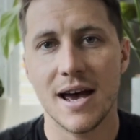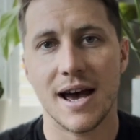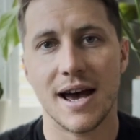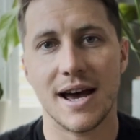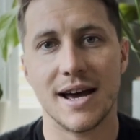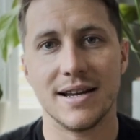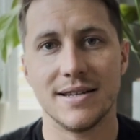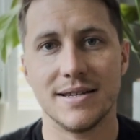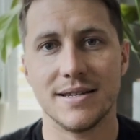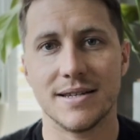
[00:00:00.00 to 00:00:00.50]

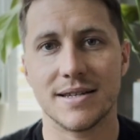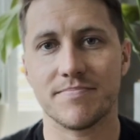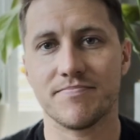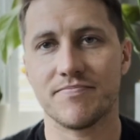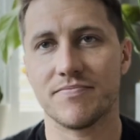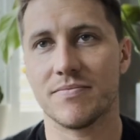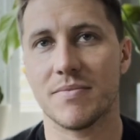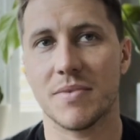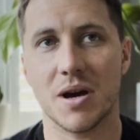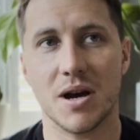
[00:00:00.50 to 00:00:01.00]
and
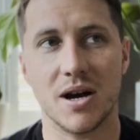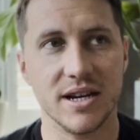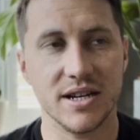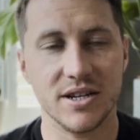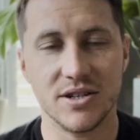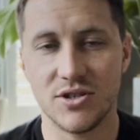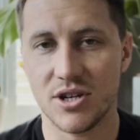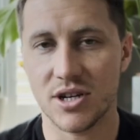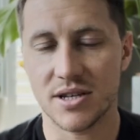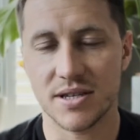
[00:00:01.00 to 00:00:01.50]
I
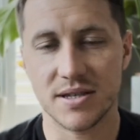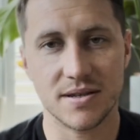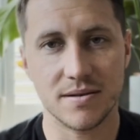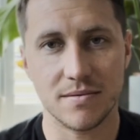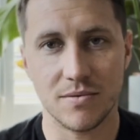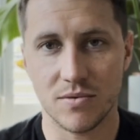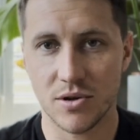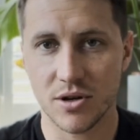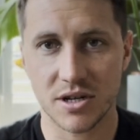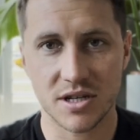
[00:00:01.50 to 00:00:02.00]
just
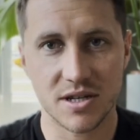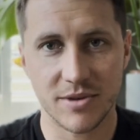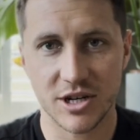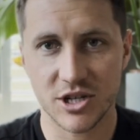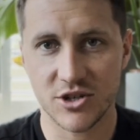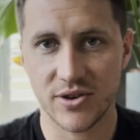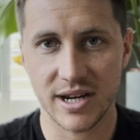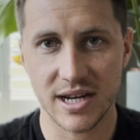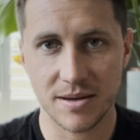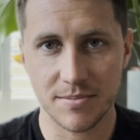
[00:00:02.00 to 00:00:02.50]
looked at my
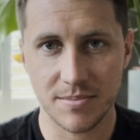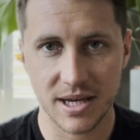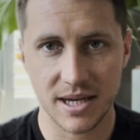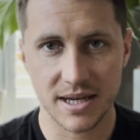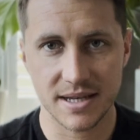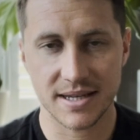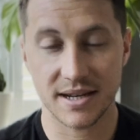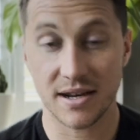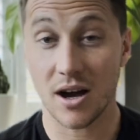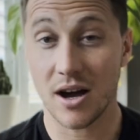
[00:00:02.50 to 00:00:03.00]
training
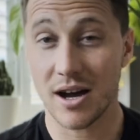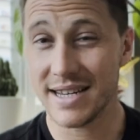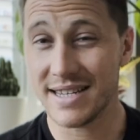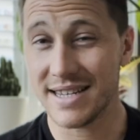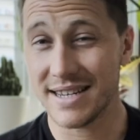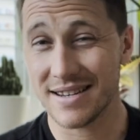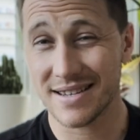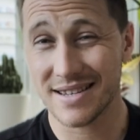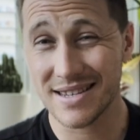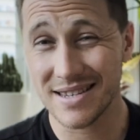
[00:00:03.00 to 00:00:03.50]
peaks and I
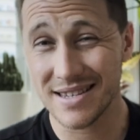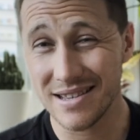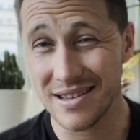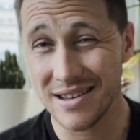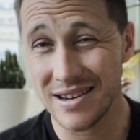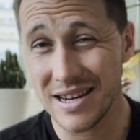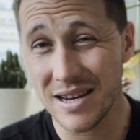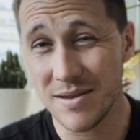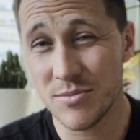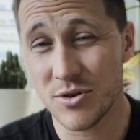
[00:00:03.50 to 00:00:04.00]
did a
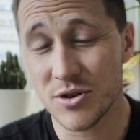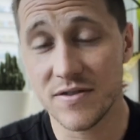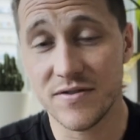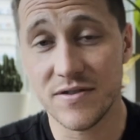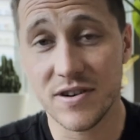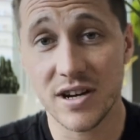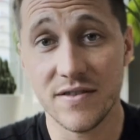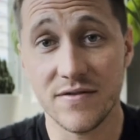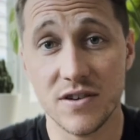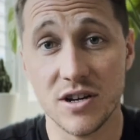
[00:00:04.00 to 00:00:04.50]
slightly
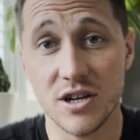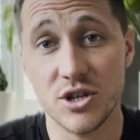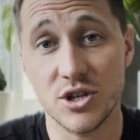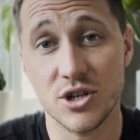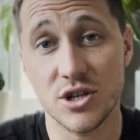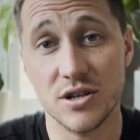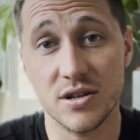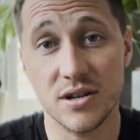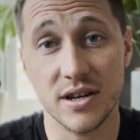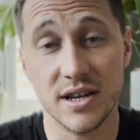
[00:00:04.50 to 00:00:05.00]
modified
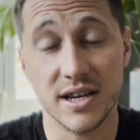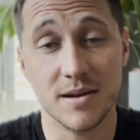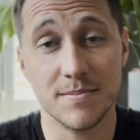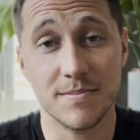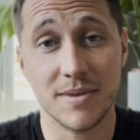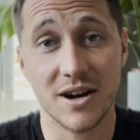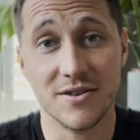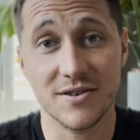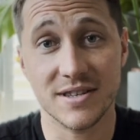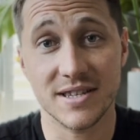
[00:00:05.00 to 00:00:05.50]
version in
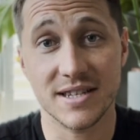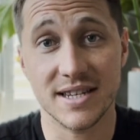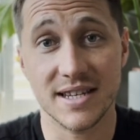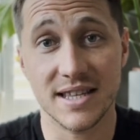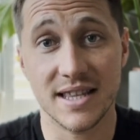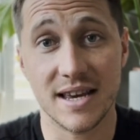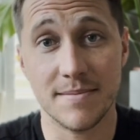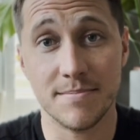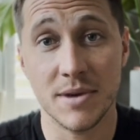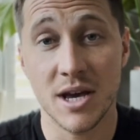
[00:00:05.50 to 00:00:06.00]
comparison to
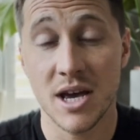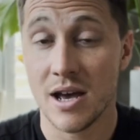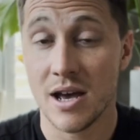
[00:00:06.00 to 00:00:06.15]
them.